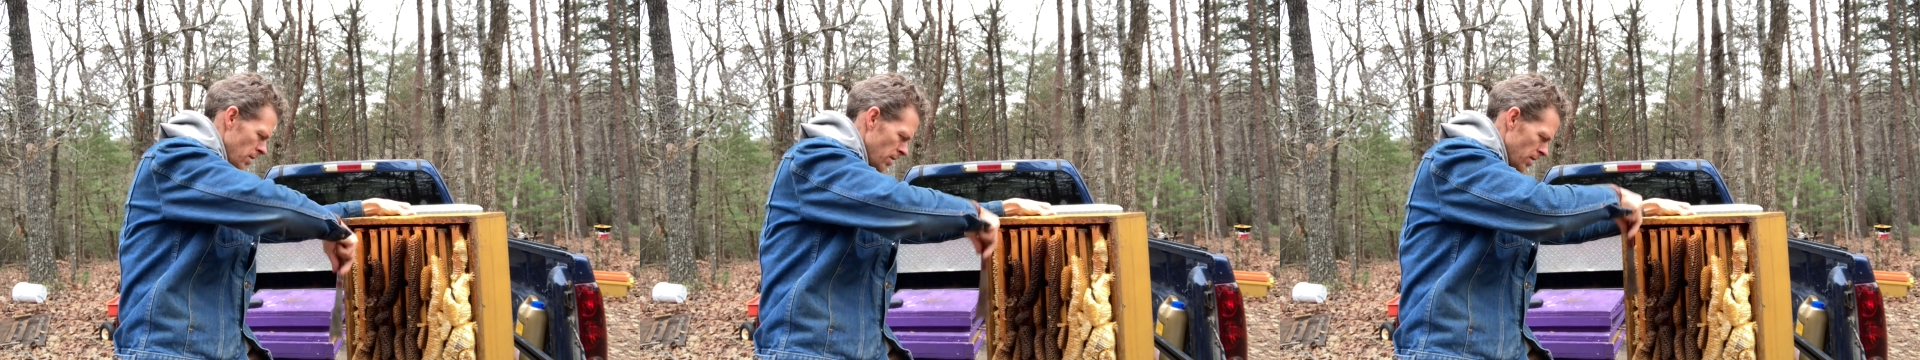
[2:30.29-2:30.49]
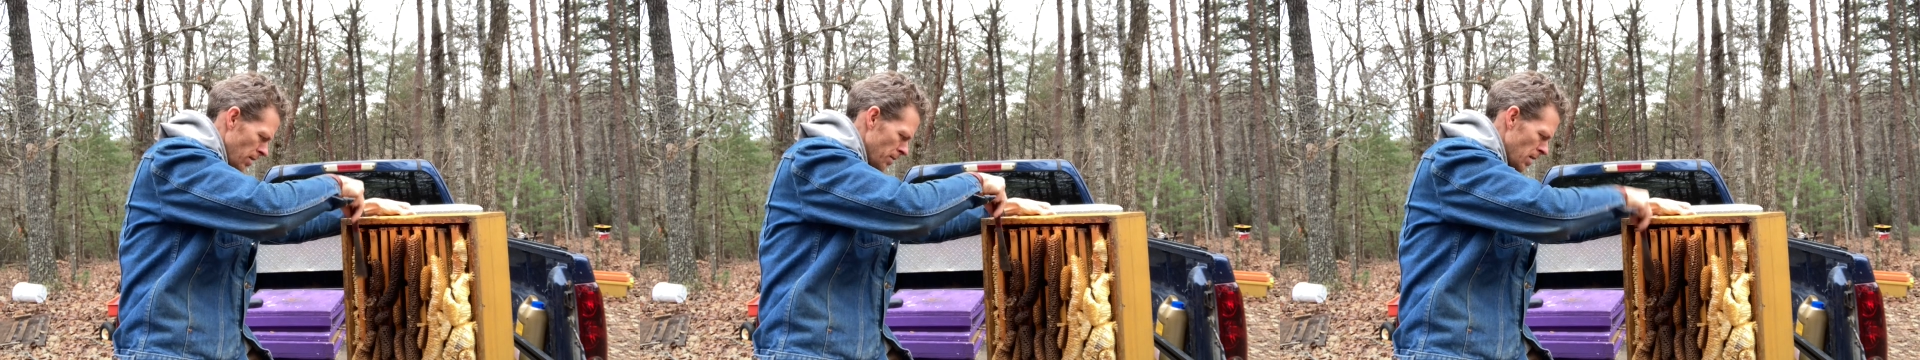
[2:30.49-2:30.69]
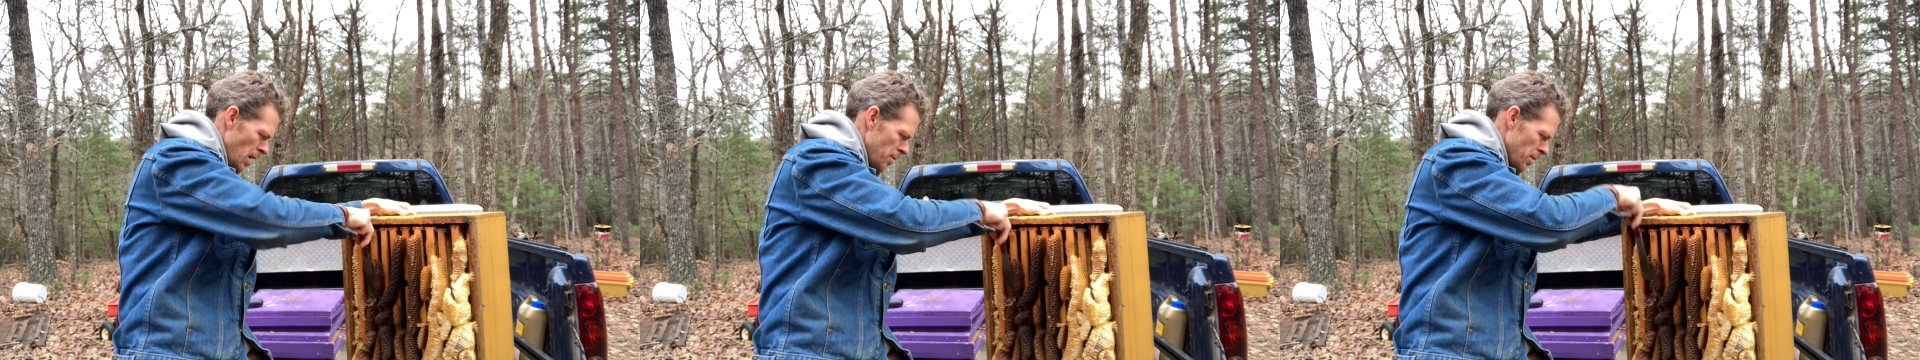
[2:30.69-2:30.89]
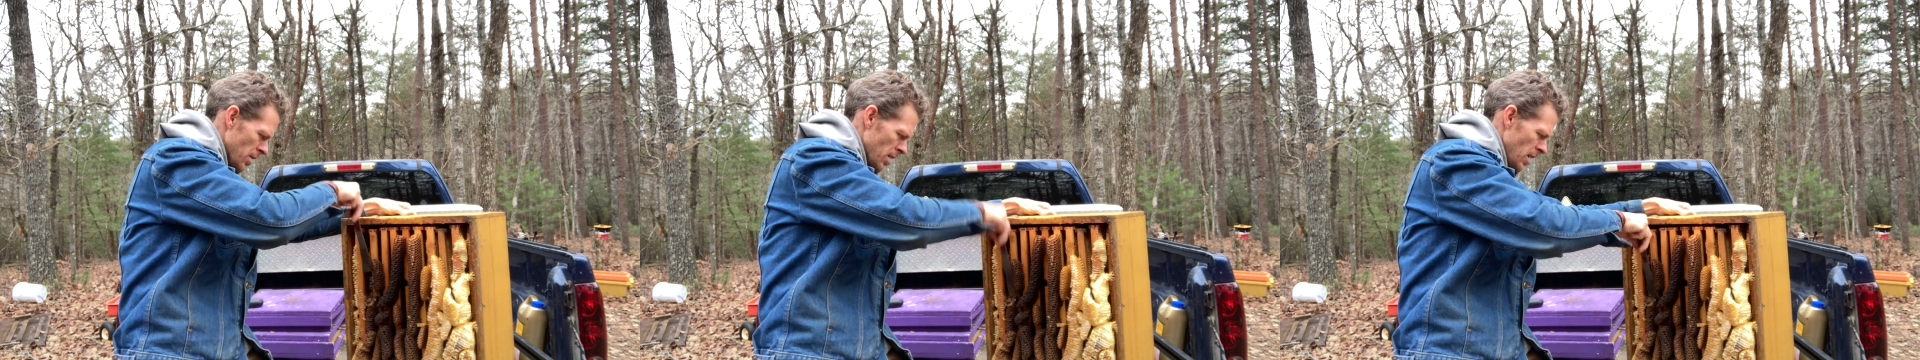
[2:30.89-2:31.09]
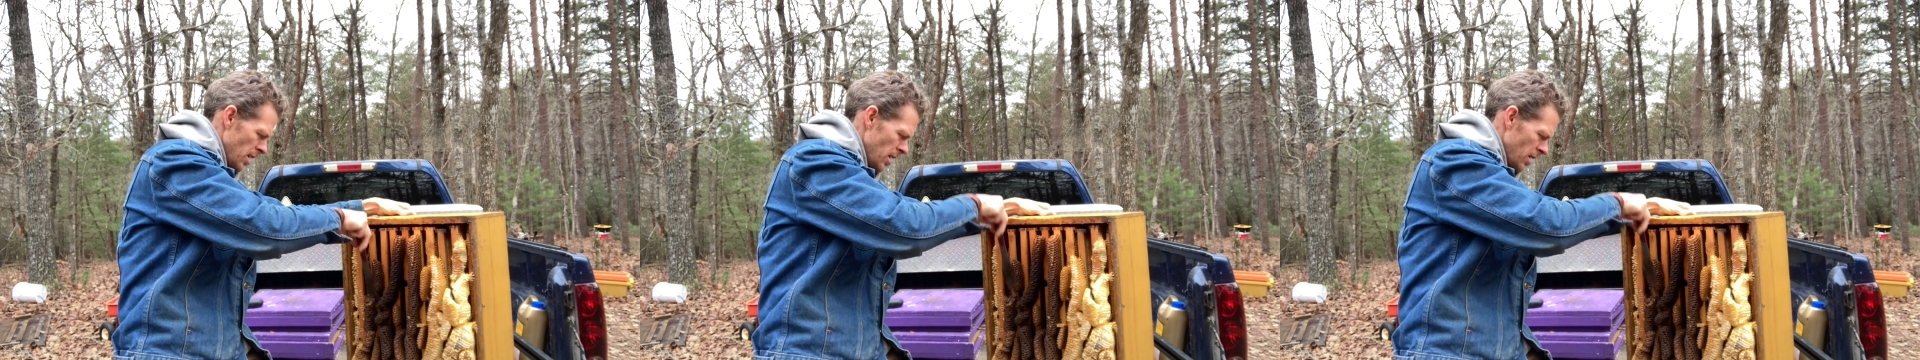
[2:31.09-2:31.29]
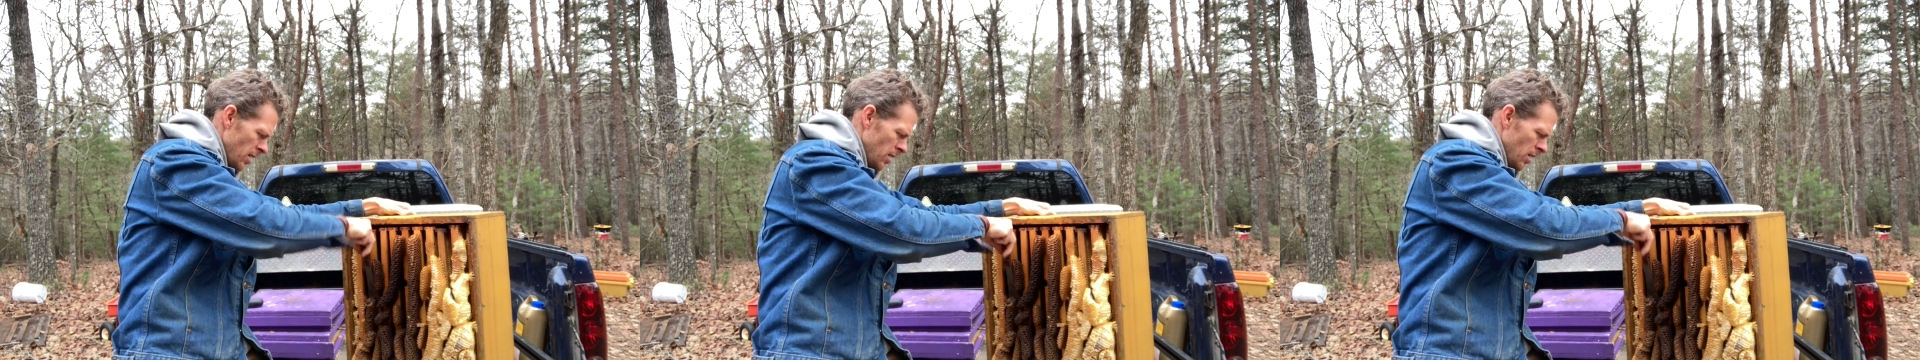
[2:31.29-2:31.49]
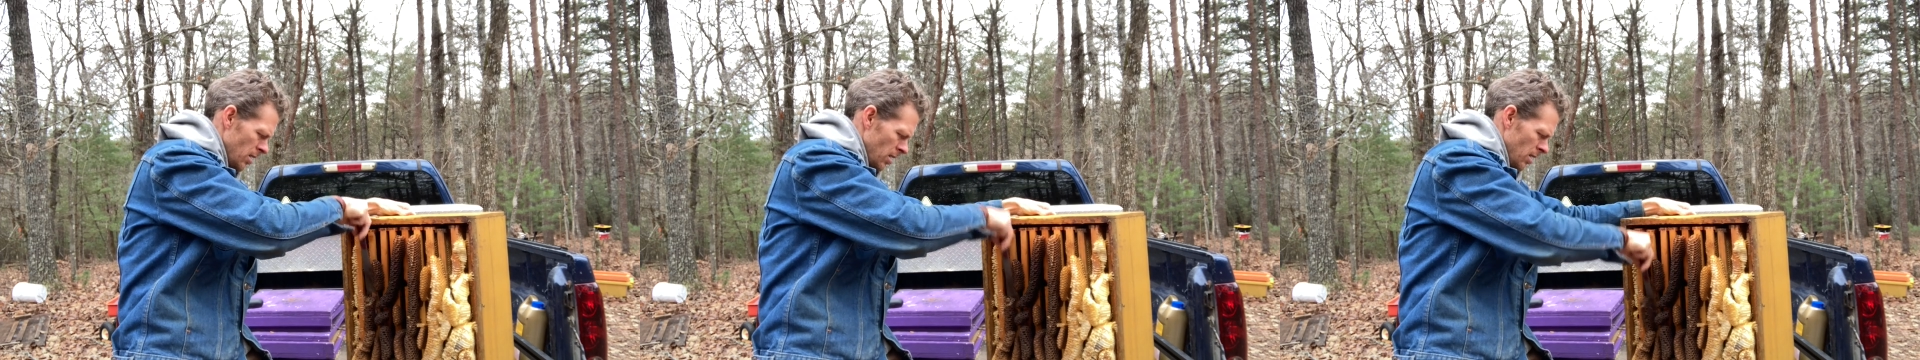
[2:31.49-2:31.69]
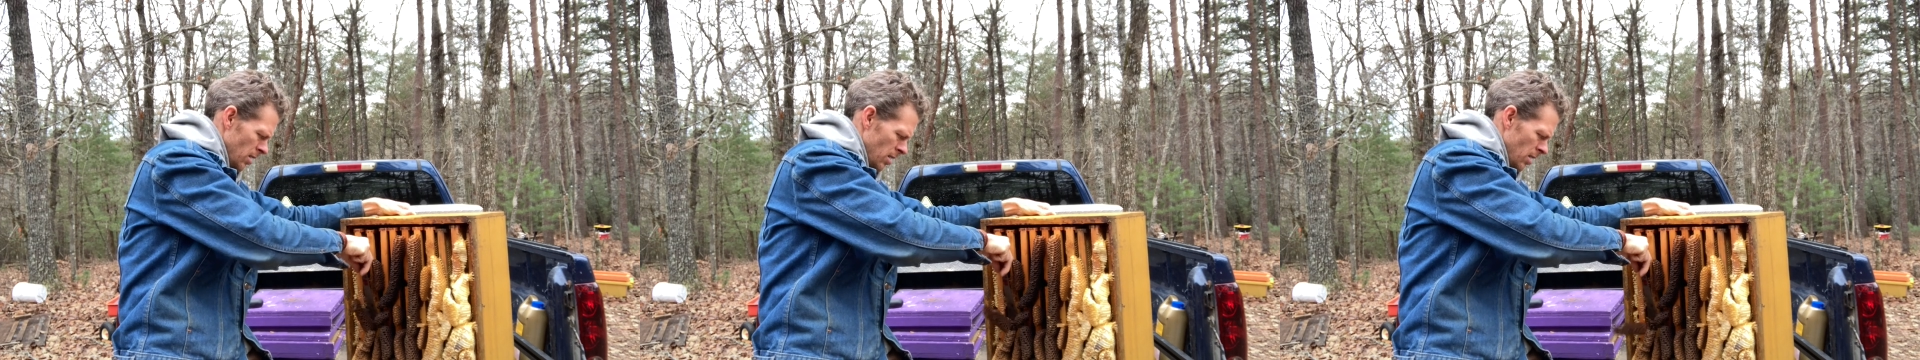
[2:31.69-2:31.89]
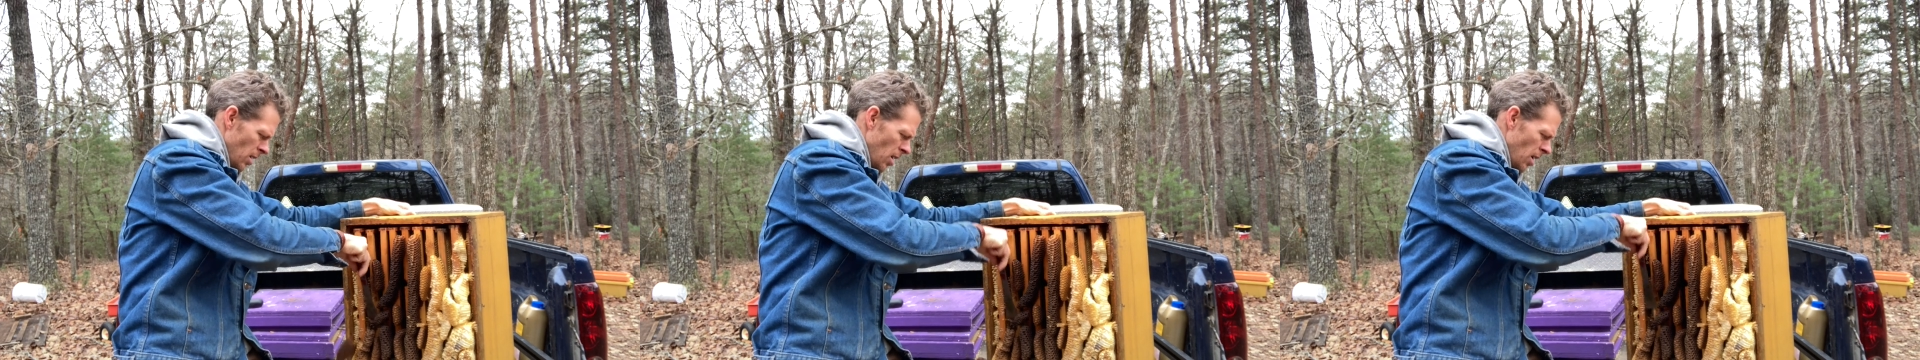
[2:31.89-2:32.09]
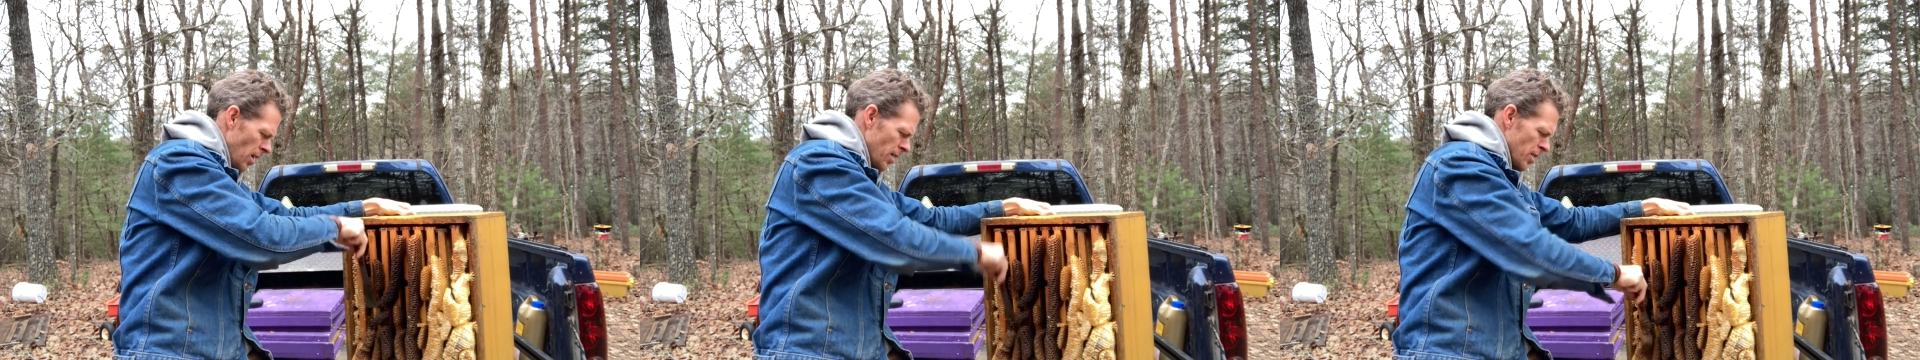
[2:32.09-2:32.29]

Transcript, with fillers: Sometimes it's kind of hard,